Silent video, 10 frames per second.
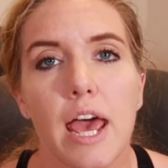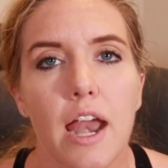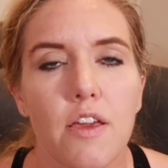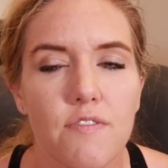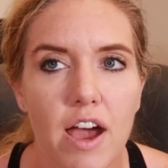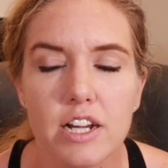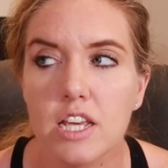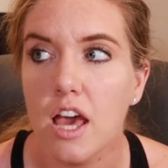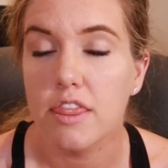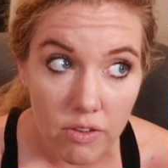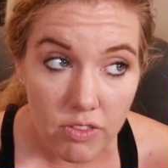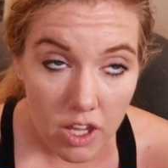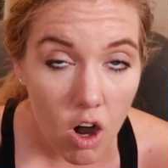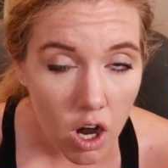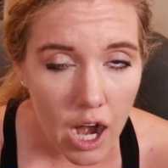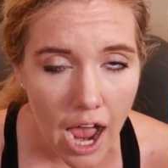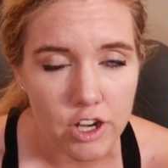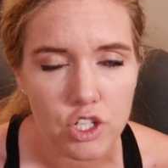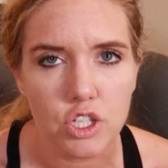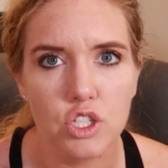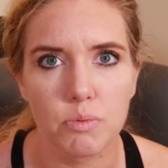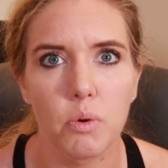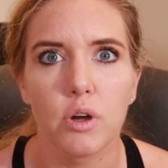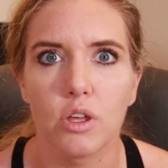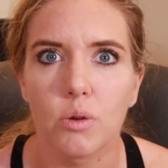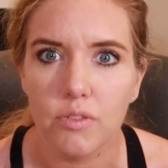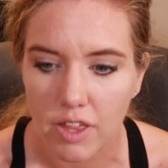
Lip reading: And in fact, if they are actually supporting you,